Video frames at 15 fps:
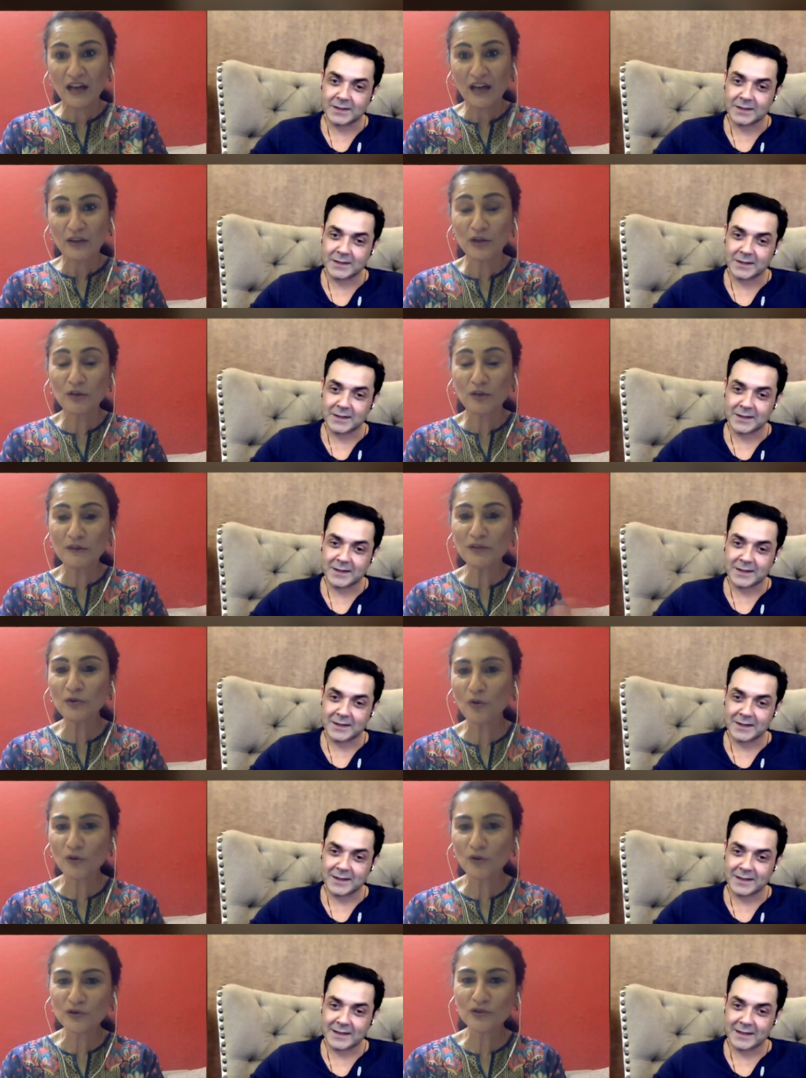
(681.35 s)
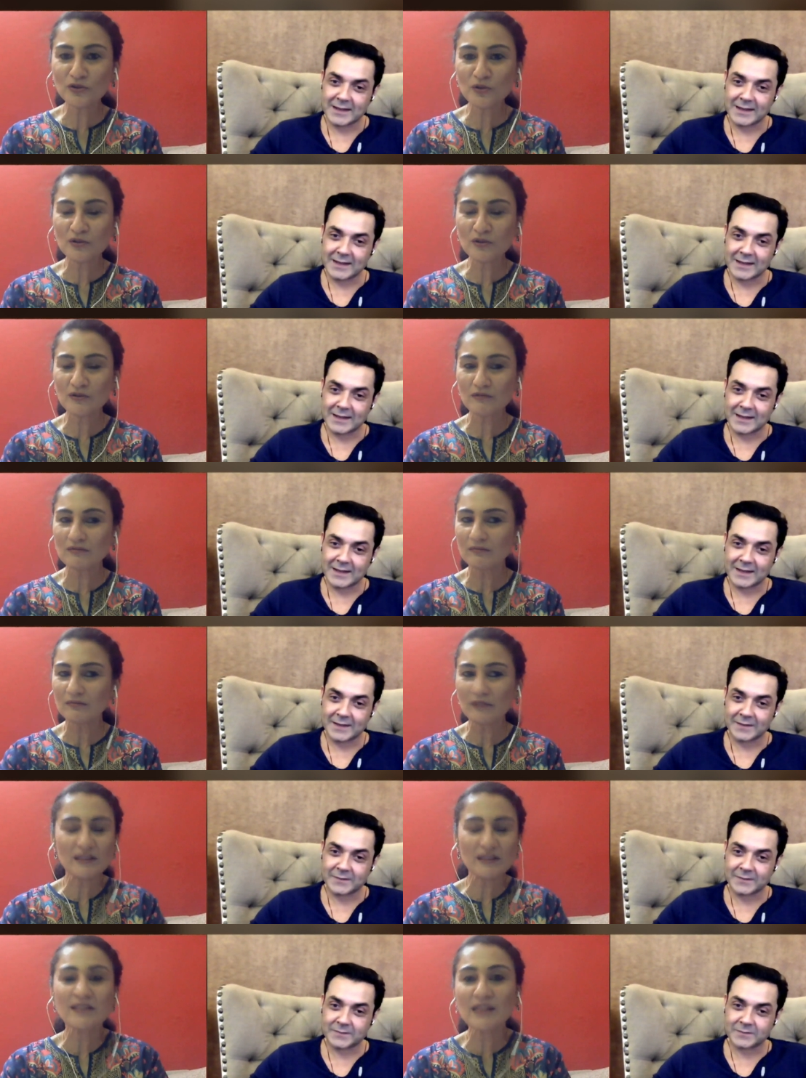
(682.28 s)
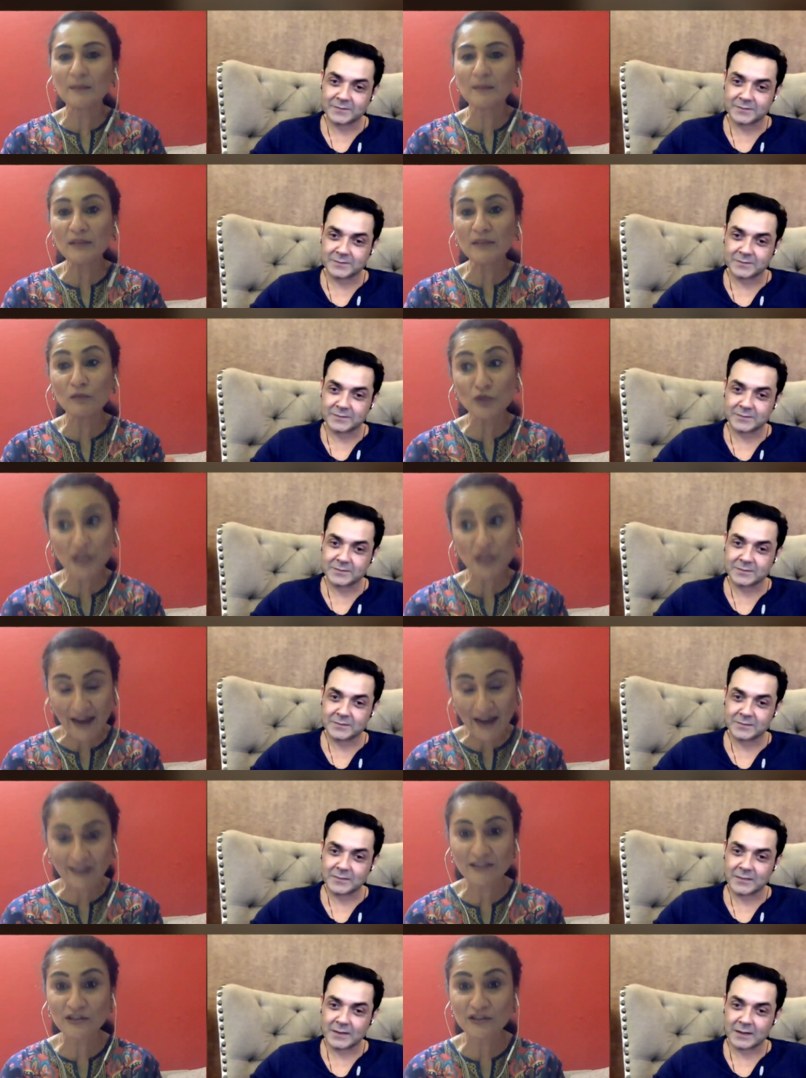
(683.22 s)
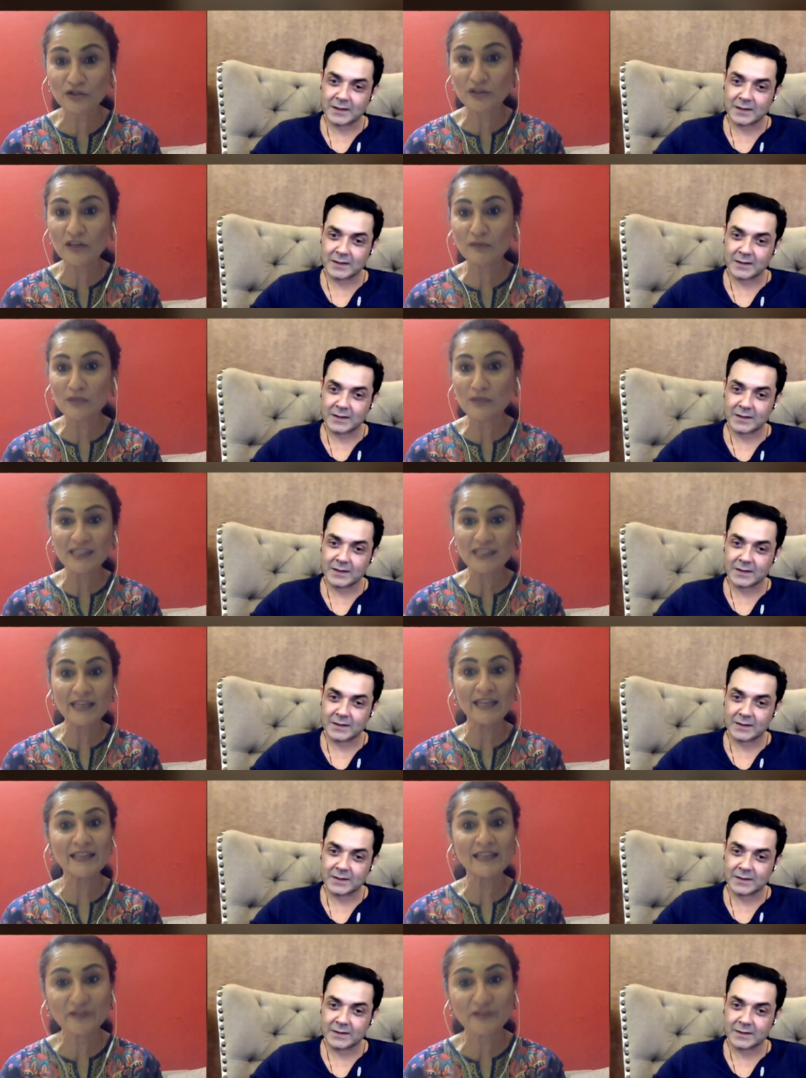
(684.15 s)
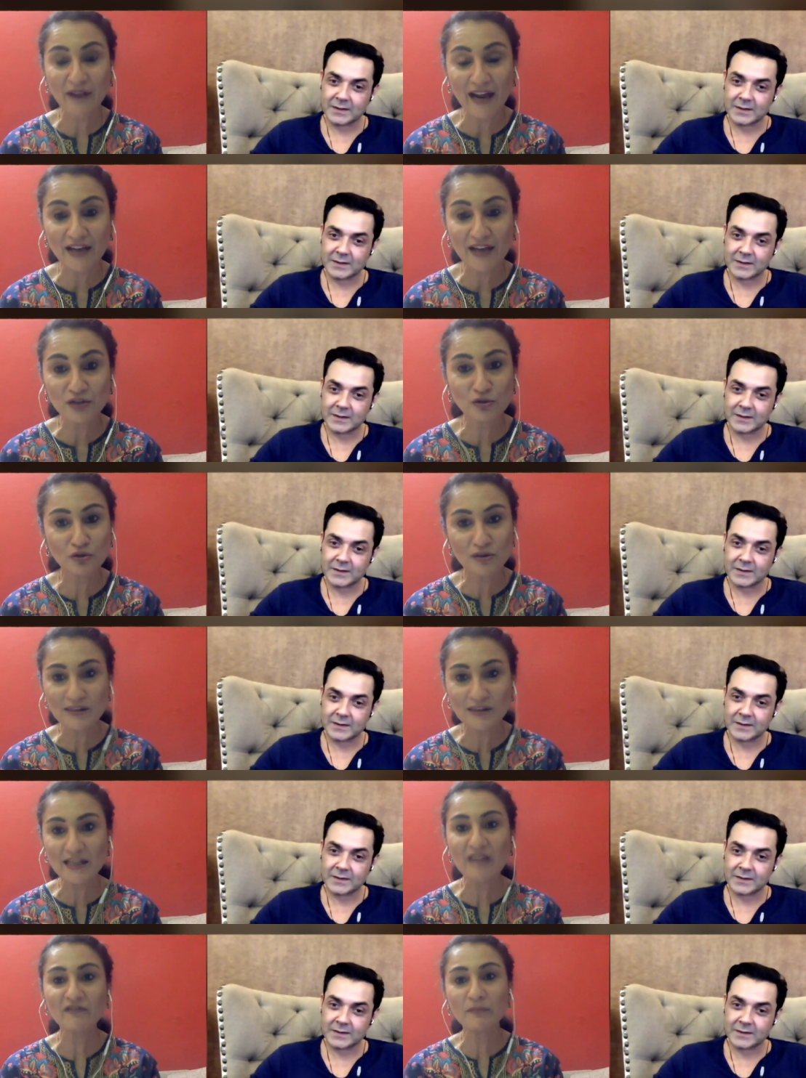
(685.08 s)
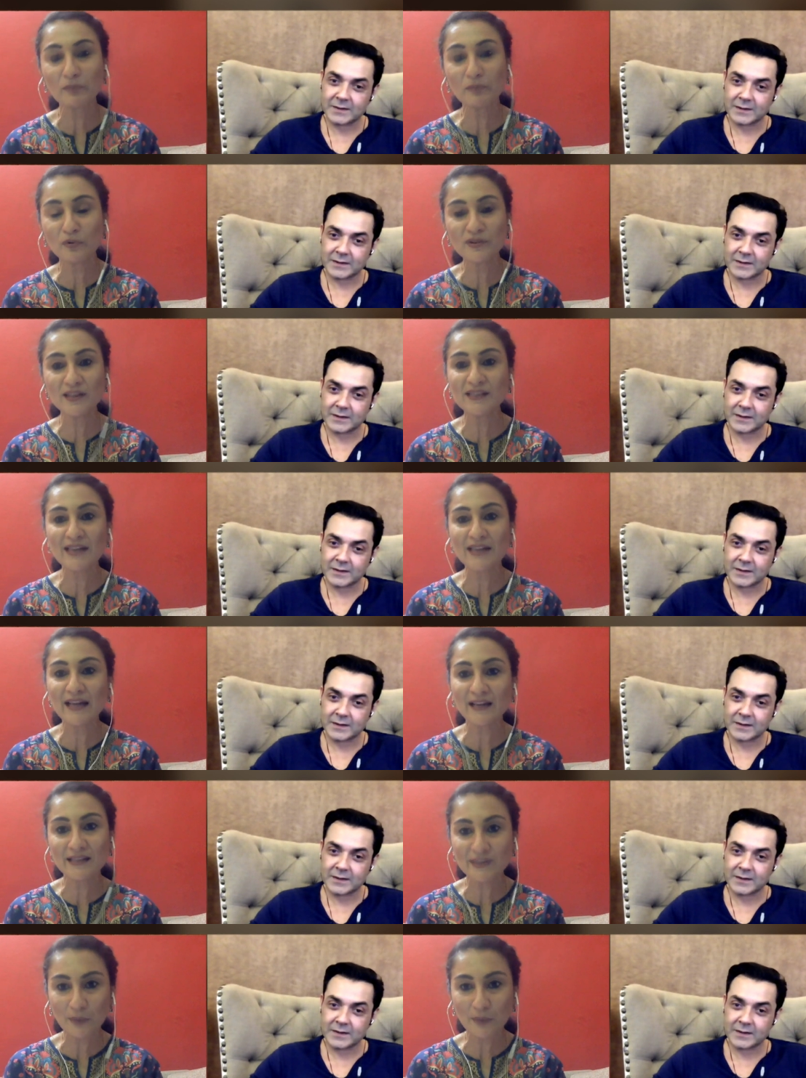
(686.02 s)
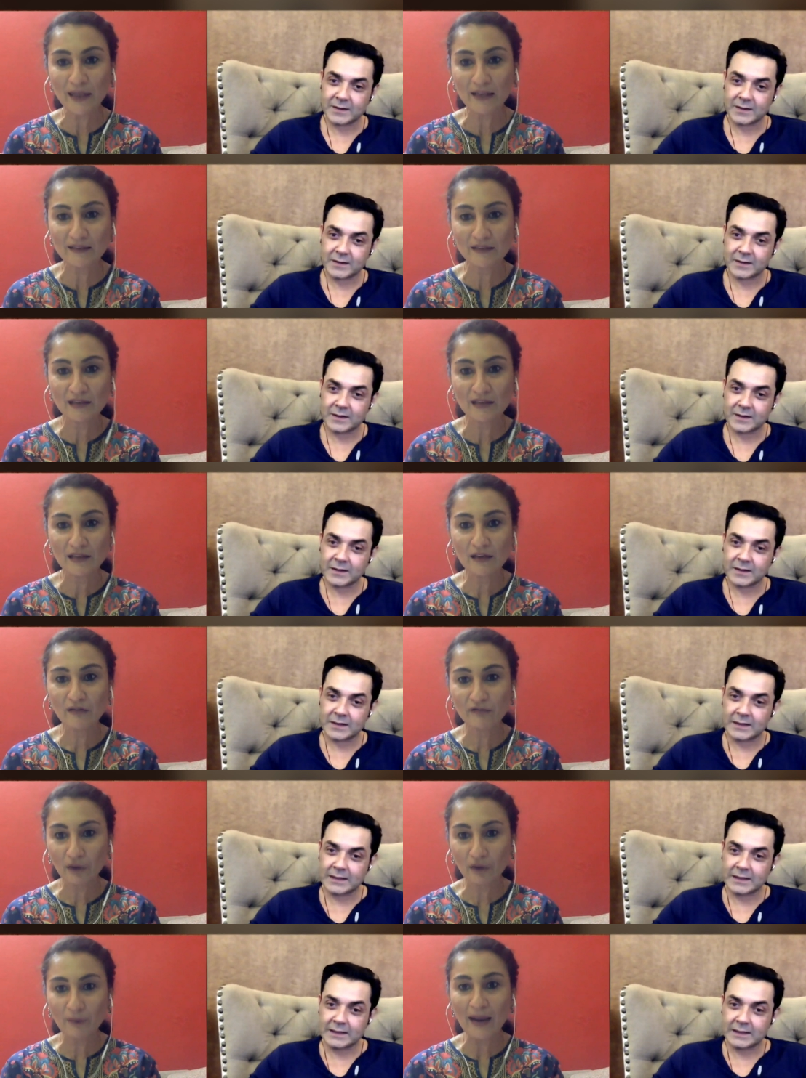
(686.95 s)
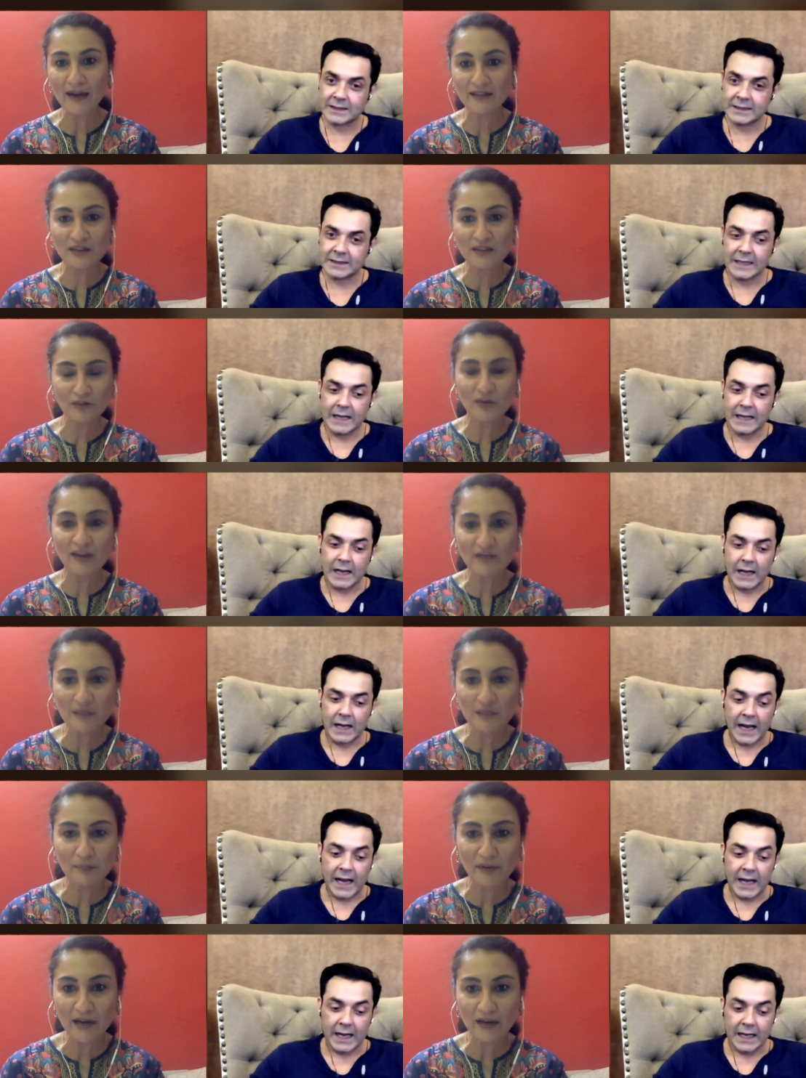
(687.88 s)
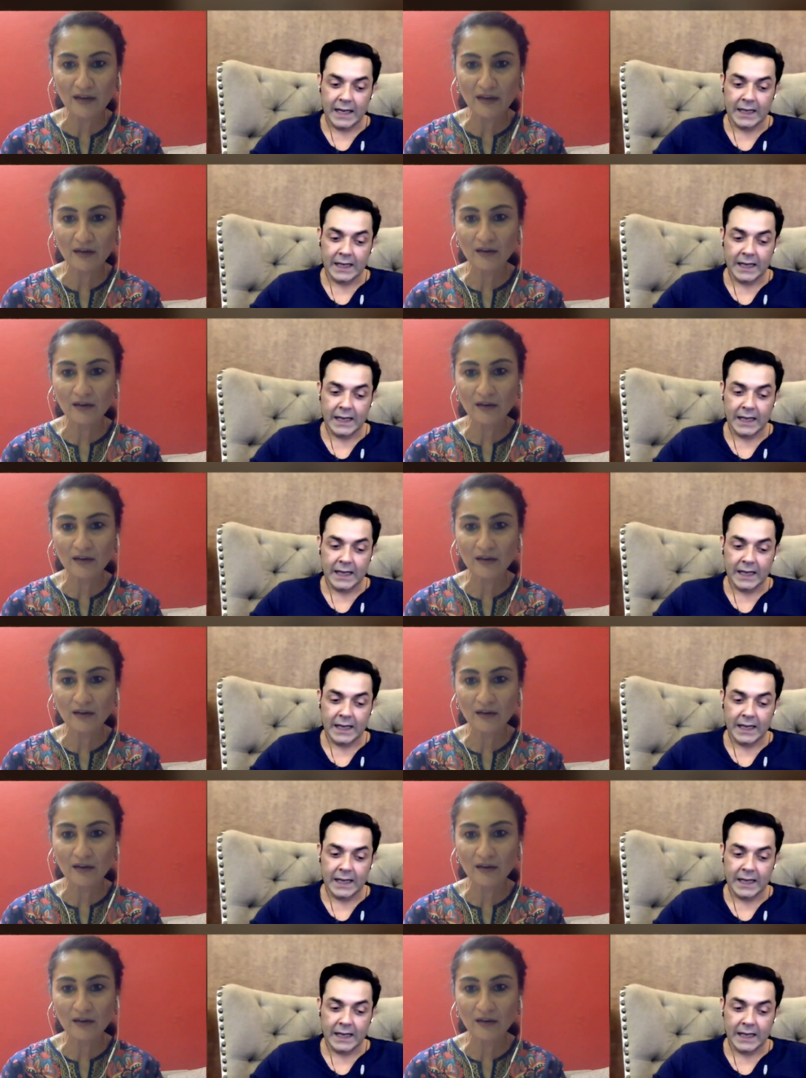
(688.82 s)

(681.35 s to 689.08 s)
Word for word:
Speaker 1: you know but you also took did something which actors today will say it's rash you took a self-imposed exile as well from acting you gave it a ah. break